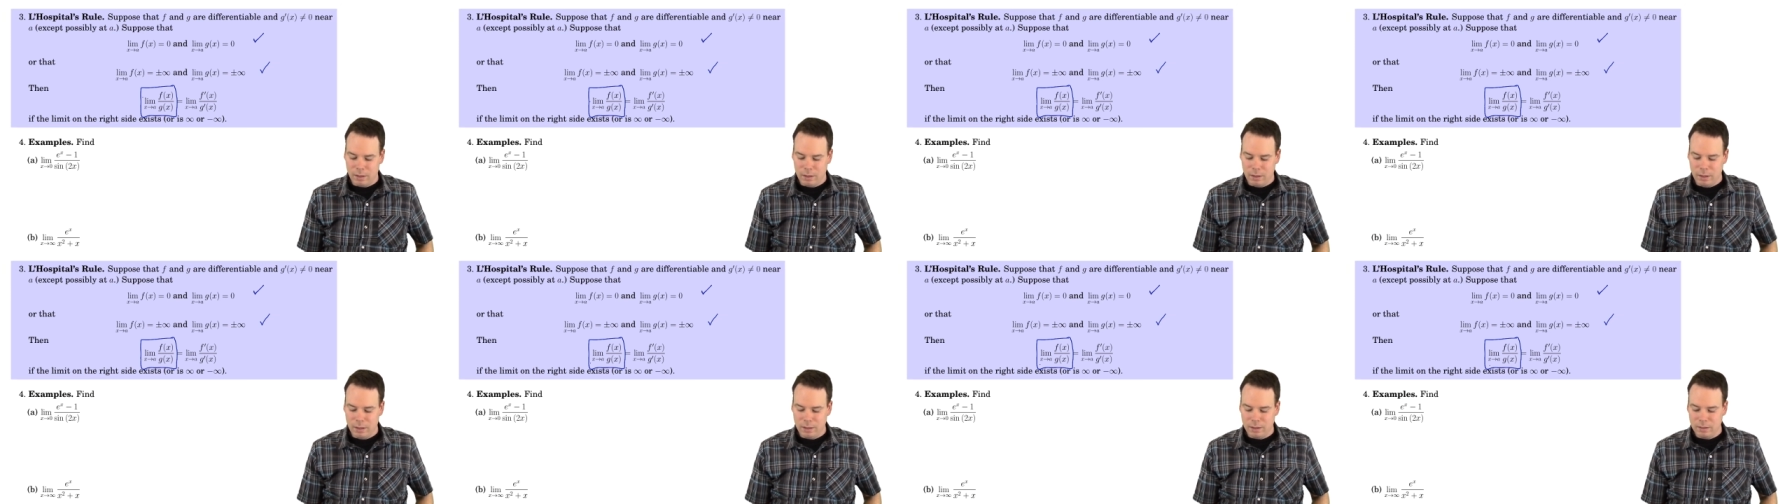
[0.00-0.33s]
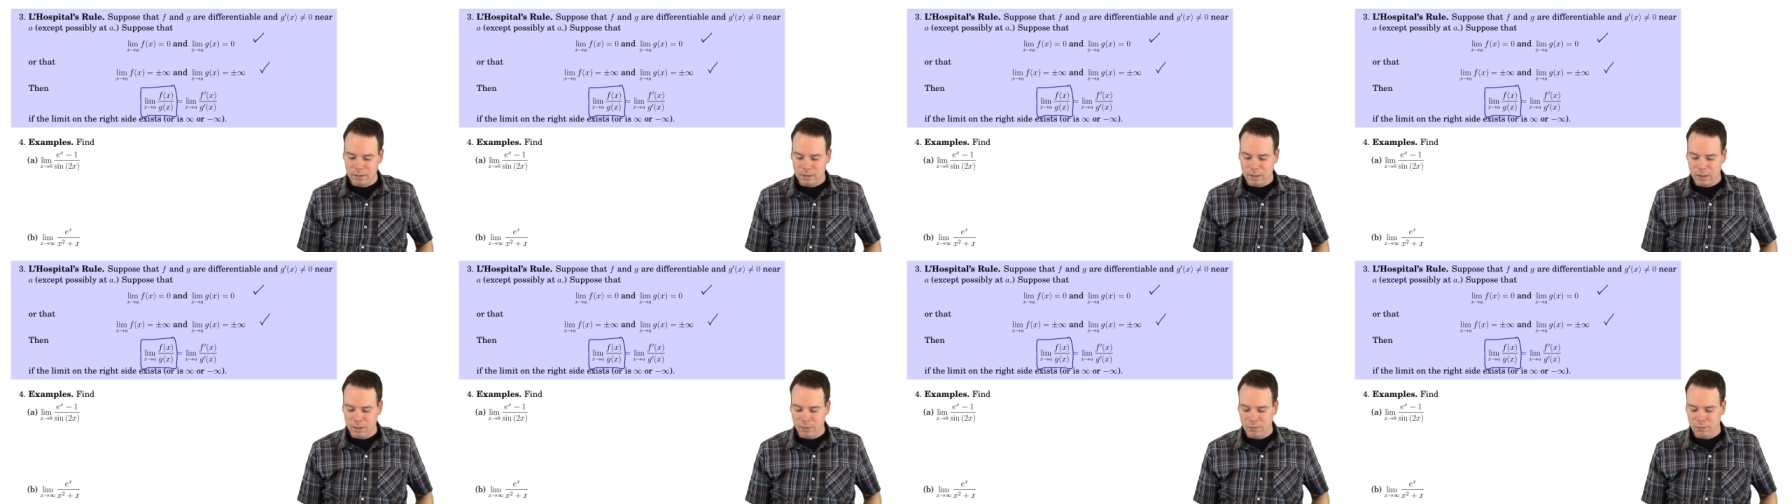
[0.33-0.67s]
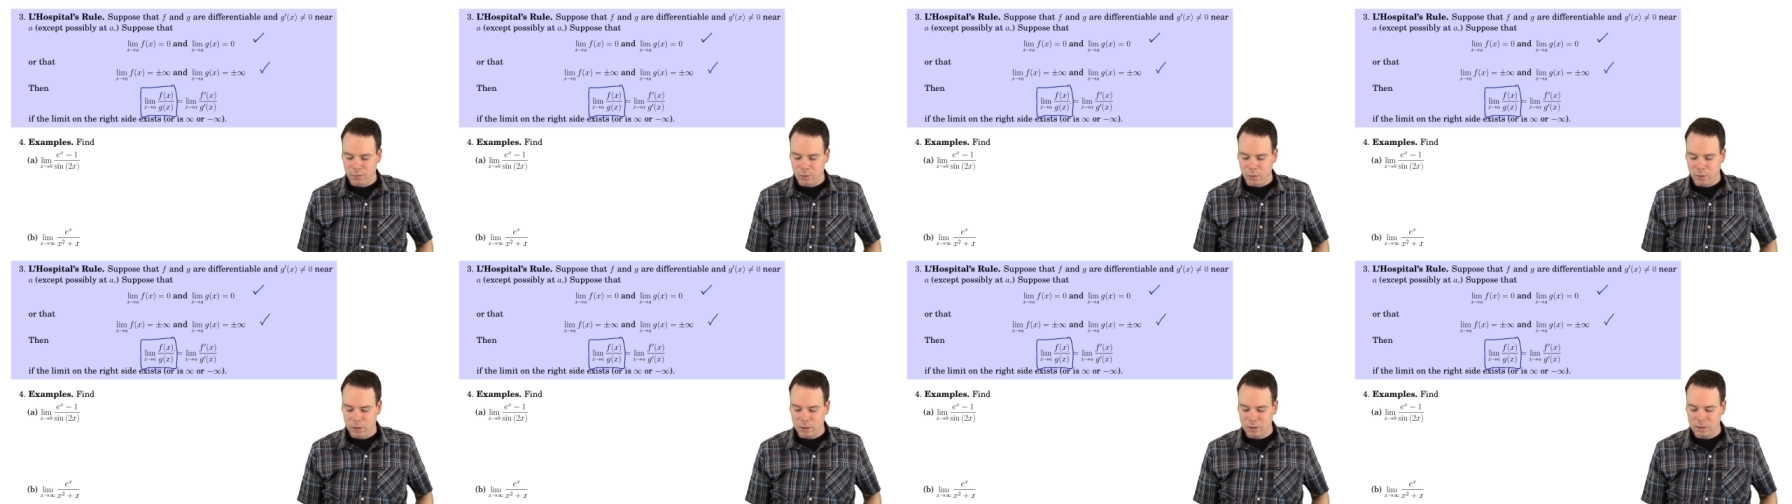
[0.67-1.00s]
instead of
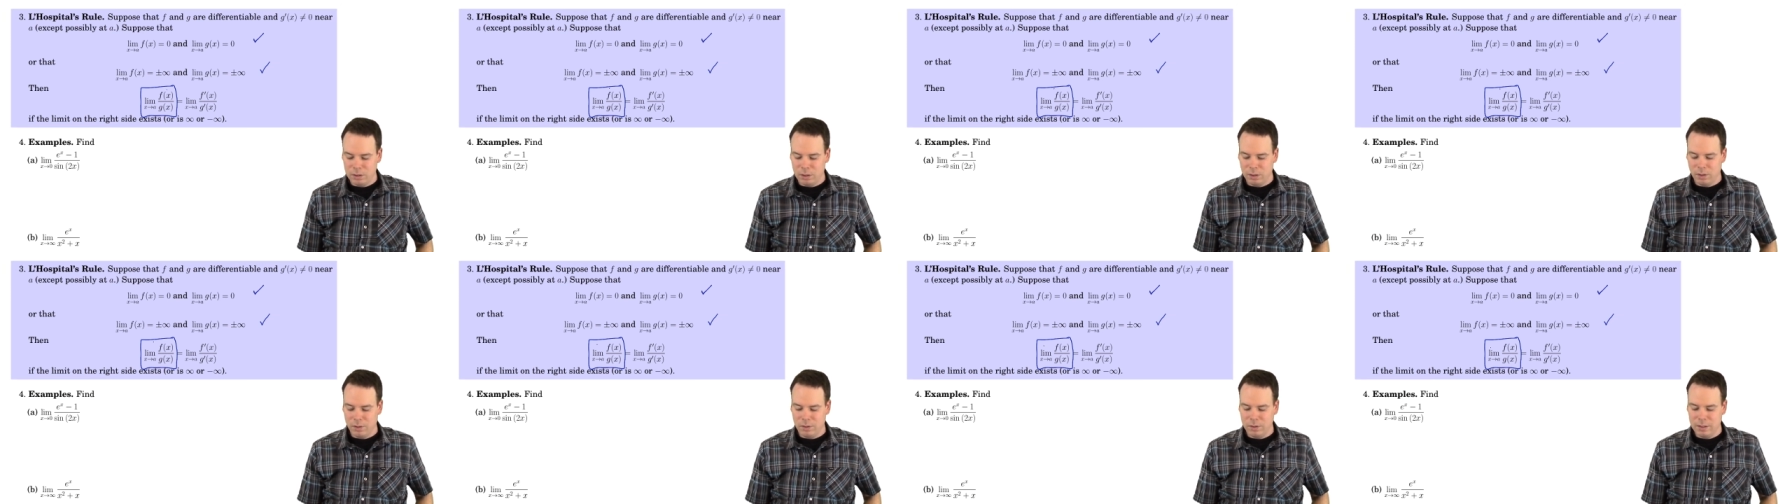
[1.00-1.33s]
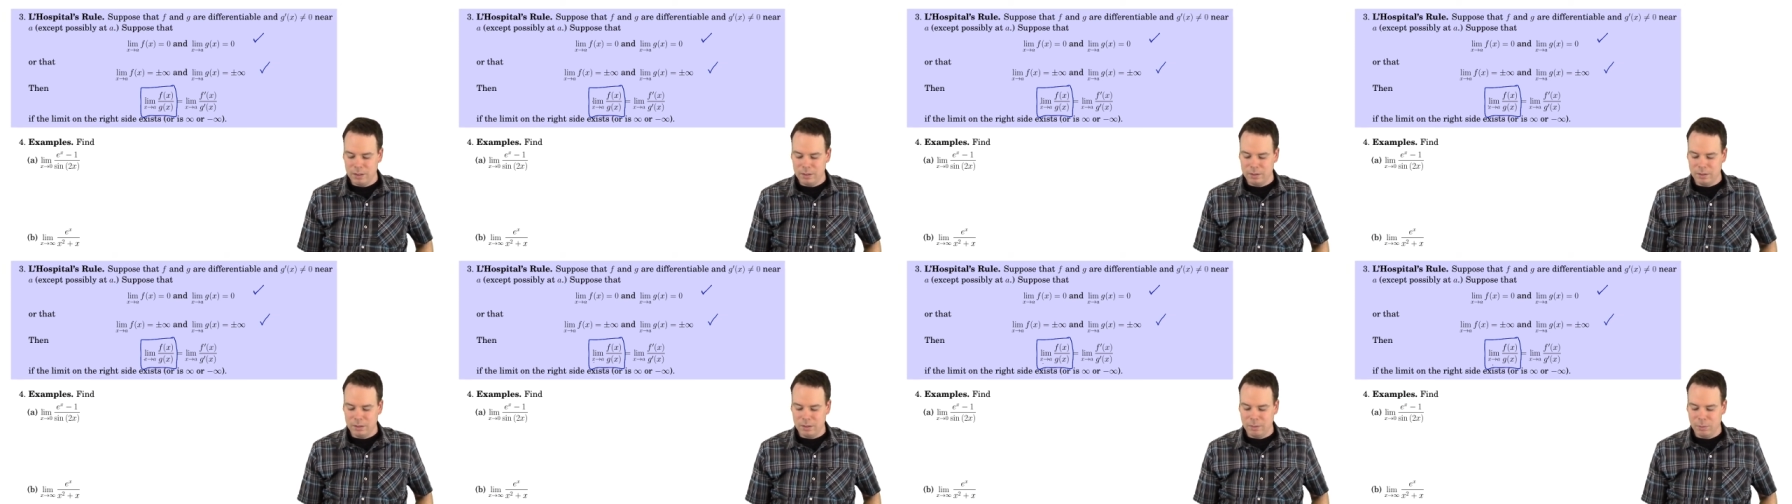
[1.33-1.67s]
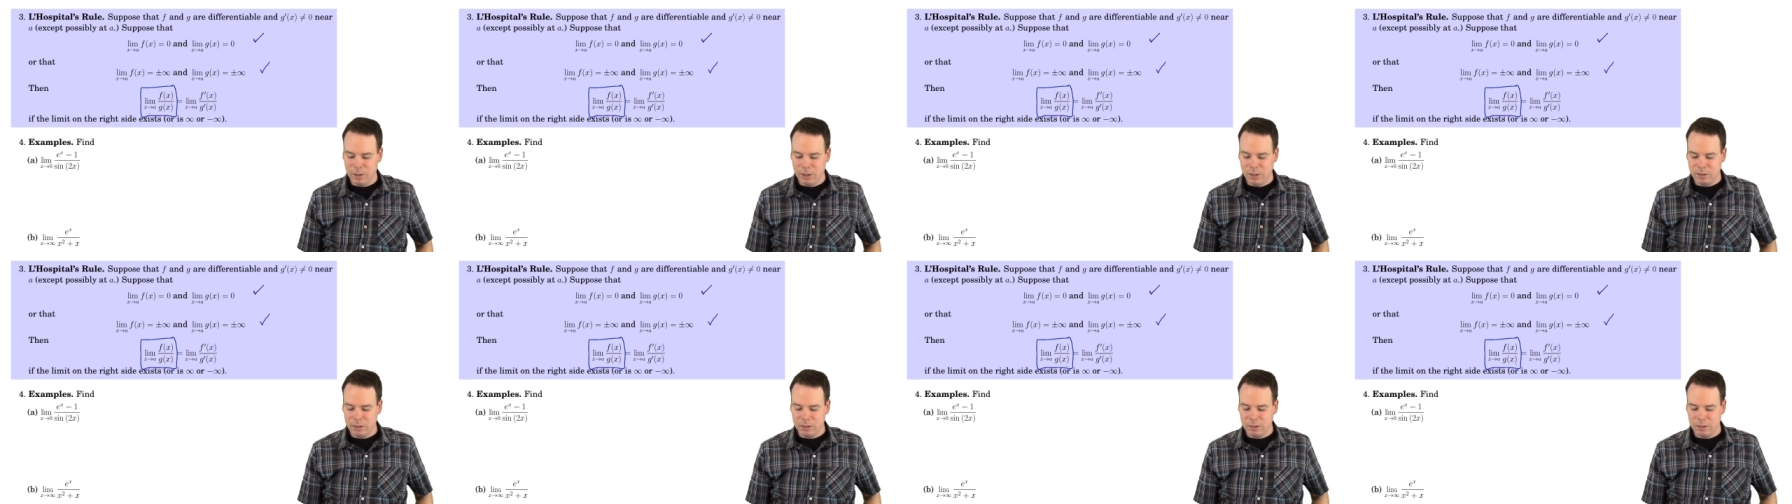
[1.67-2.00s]
focusing on this
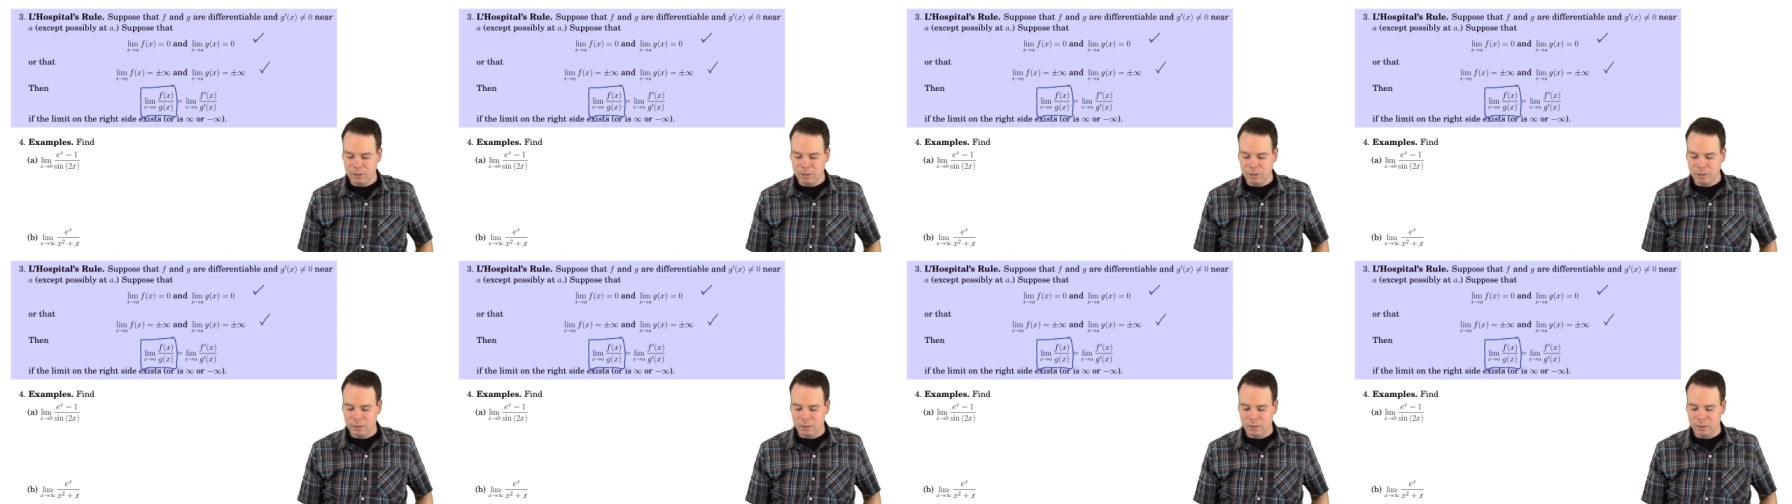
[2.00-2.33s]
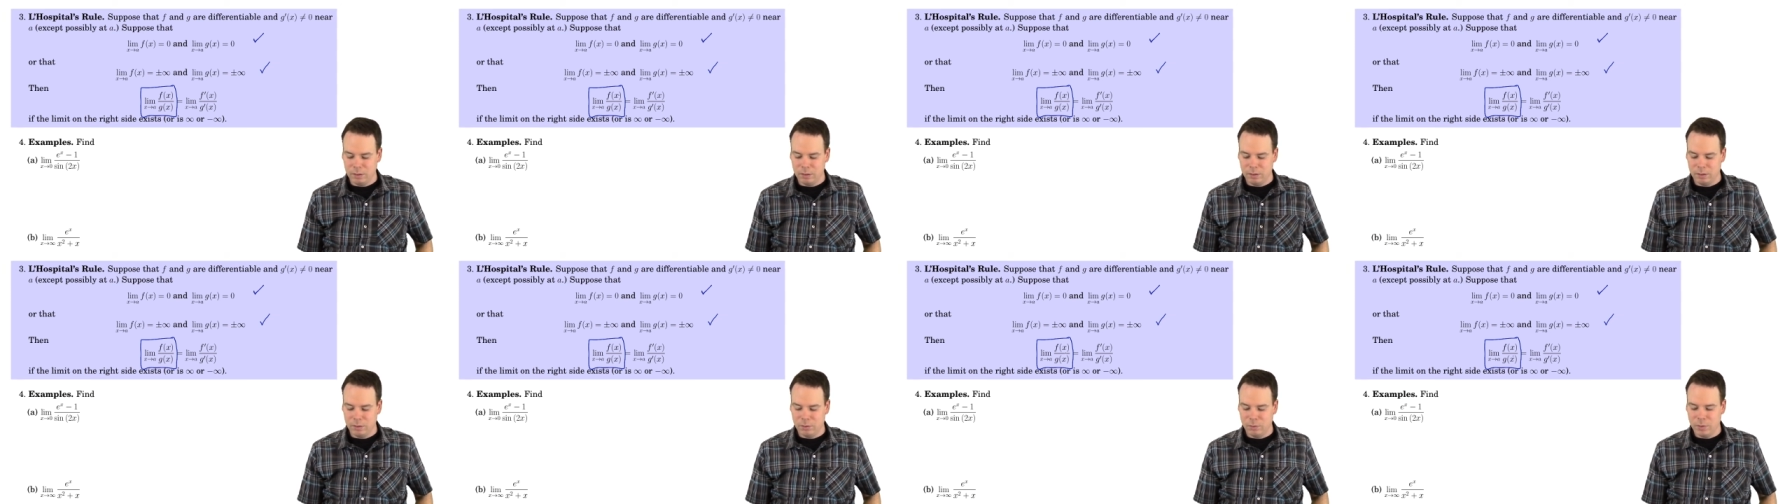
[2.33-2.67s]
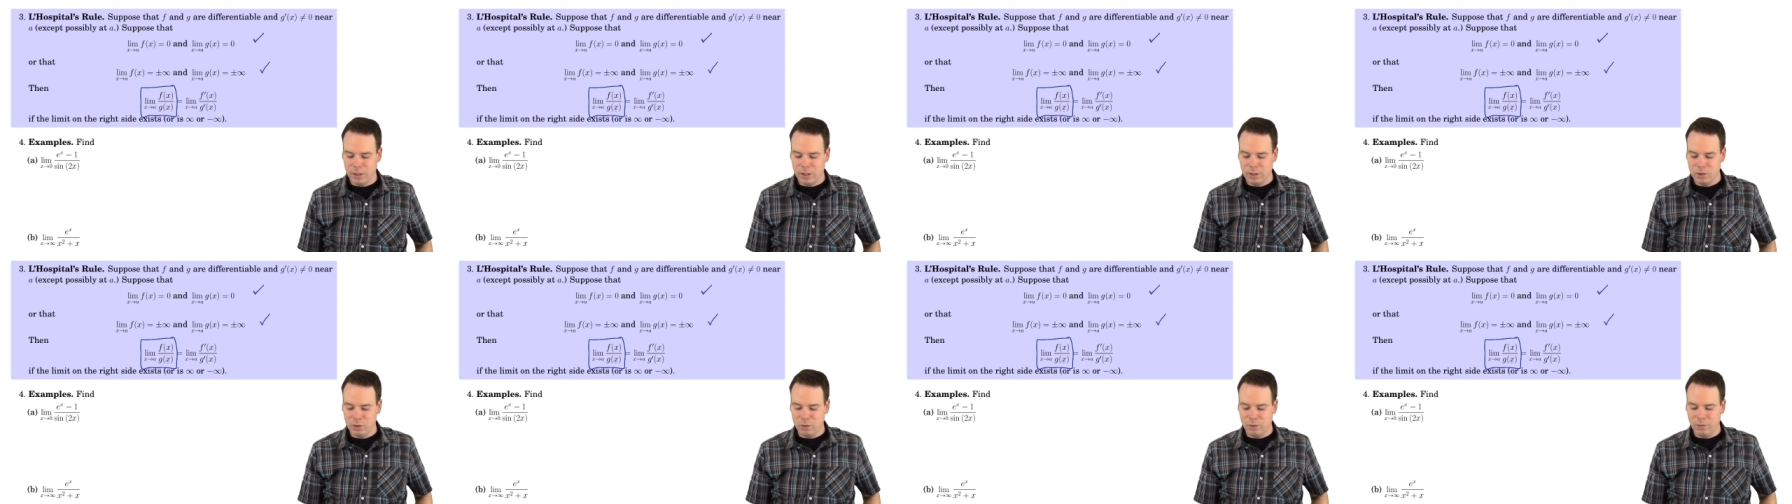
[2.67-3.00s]
limit, the
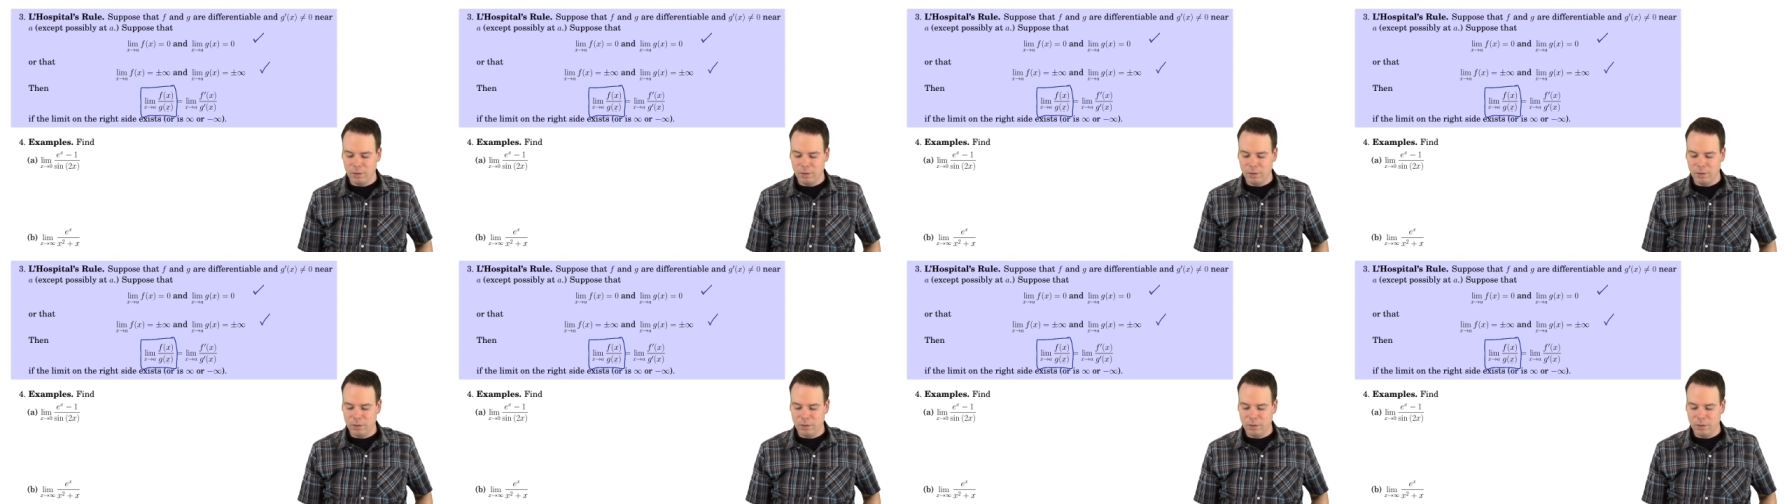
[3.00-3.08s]
ratio of